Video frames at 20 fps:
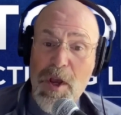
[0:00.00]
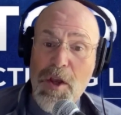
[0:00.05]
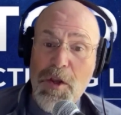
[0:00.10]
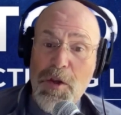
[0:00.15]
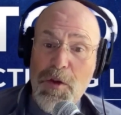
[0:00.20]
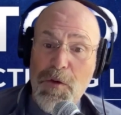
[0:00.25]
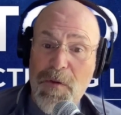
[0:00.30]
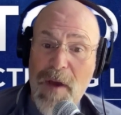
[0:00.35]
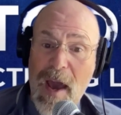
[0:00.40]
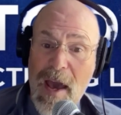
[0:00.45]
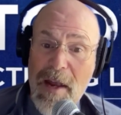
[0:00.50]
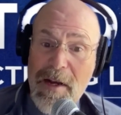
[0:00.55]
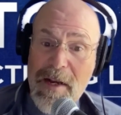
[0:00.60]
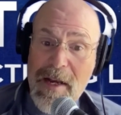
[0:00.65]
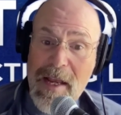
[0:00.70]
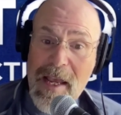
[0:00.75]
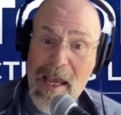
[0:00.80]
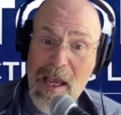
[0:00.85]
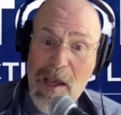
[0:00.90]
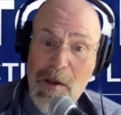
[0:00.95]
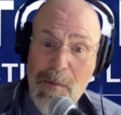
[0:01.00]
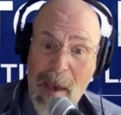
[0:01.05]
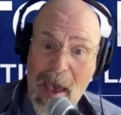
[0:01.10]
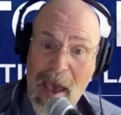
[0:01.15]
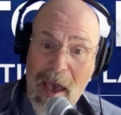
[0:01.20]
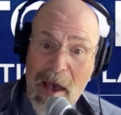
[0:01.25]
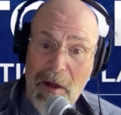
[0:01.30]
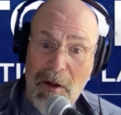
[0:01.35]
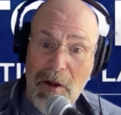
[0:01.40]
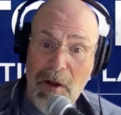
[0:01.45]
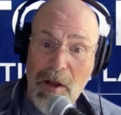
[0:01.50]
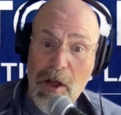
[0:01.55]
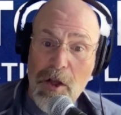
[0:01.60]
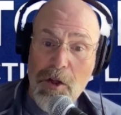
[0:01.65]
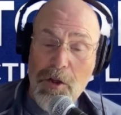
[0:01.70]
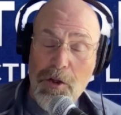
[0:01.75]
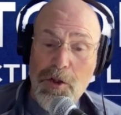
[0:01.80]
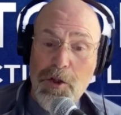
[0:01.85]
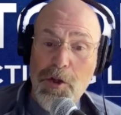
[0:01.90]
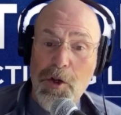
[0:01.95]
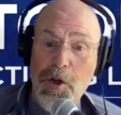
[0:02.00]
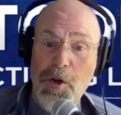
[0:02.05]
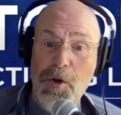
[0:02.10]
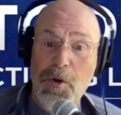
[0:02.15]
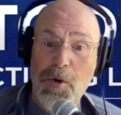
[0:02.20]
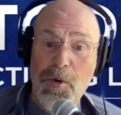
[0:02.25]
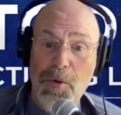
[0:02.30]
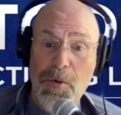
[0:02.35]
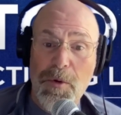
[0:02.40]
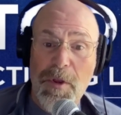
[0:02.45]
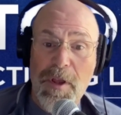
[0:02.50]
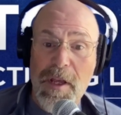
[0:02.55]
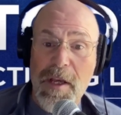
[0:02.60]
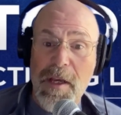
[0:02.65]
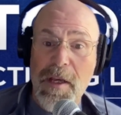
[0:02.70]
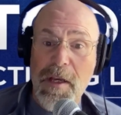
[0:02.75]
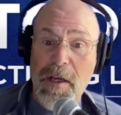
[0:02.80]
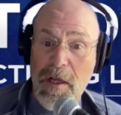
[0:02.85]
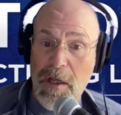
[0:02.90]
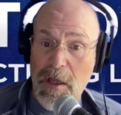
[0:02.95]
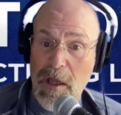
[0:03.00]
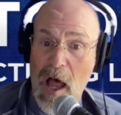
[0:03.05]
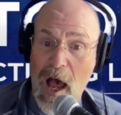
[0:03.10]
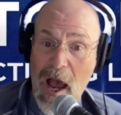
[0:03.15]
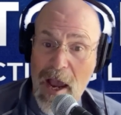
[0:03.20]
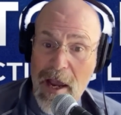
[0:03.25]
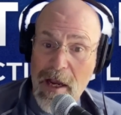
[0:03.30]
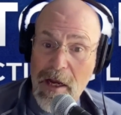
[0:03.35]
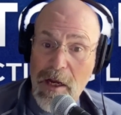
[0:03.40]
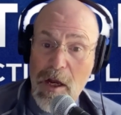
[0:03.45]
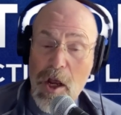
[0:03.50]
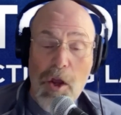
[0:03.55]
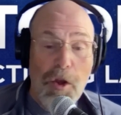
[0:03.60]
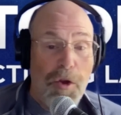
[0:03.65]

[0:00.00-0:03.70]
you've got an email to the client.